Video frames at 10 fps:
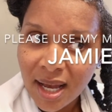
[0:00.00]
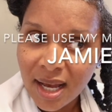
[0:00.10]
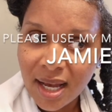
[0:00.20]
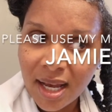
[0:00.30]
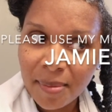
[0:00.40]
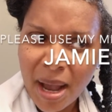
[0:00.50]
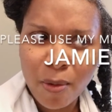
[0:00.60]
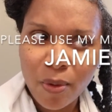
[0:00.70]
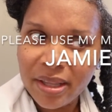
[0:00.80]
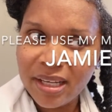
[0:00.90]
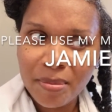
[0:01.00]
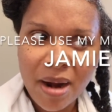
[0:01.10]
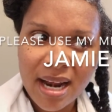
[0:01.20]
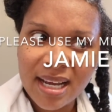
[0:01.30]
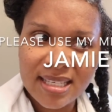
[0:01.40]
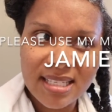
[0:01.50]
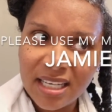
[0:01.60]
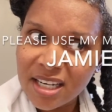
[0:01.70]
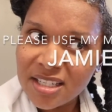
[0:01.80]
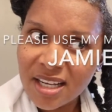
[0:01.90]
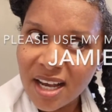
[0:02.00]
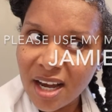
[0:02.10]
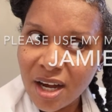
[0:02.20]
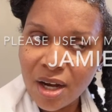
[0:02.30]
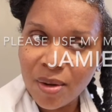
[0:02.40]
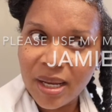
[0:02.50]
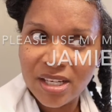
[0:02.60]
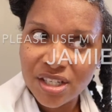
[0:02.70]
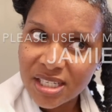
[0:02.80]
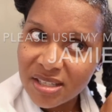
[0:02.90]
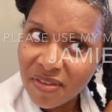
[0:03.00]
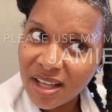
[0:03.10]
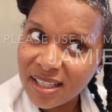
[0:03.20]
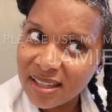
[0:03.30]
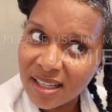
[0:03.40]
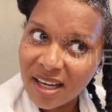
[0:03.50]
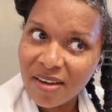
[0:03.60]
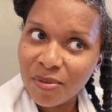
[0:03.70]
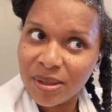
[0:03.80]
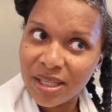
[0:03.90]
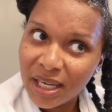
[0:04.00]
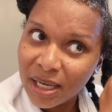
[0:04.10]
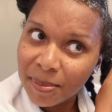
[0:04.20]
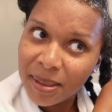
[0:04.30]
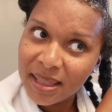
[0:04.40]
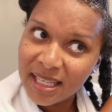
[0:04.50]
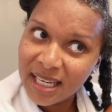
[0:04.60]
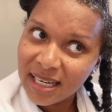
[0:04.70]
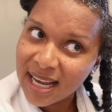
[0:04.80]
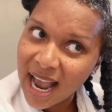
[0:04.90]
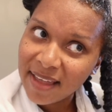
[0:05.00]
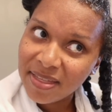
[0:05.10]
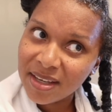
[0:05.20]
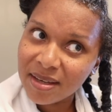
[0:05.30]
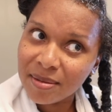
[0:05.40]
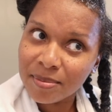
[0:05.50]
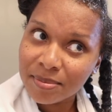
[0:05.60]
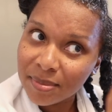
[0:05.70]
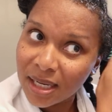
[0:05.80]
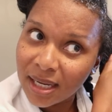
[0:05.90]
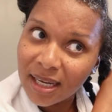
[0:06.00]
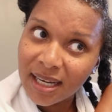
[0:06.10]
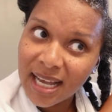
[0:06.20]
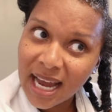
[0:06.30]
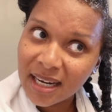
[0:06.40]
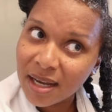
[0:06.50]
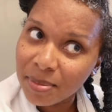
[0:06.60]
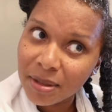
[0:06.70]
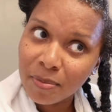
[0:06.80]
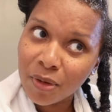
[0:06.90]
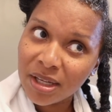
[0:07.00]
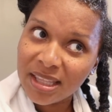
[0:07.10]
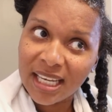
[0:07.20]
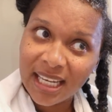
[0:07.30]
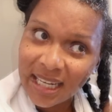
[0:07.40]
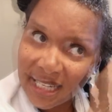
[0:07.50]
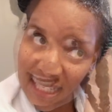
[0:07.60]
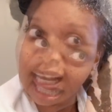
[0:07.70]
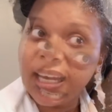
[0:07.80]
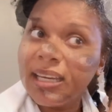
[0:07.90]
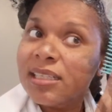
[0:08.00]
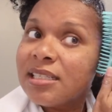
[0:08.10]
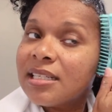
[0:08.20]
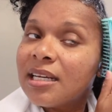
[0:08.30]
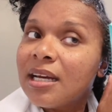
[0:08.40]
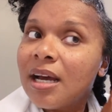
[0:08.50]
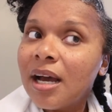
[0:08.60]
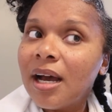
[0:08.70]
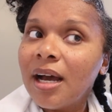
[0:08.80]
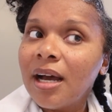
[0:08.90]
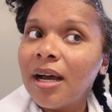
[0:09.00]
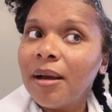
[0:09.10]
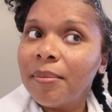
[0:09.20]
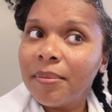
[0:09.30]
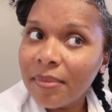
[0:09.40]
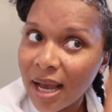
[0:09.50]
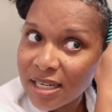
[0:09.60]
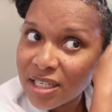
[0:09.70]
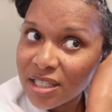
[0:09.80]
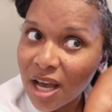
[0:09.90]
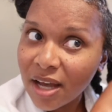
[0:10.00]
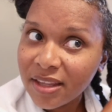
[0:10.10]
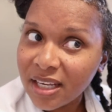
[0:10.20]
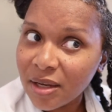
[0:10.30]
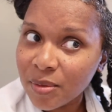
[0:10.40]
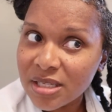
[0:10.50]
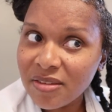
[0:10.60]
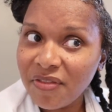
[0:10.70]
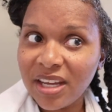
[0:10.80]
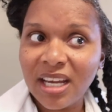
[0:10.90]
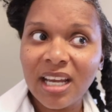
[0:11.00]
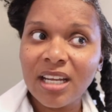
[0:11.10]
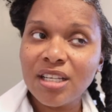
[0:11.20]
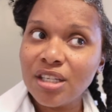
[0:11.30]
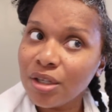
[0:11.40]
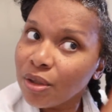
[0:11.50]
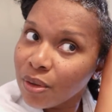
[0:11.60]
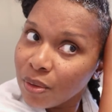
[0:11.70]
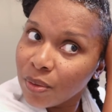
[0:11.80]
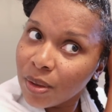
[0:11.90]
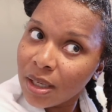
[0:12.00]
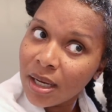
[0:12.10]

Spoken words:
I won their products years ago and just fell in love with them, and then got them, got a couple of more things, and I just thought that it was fitting to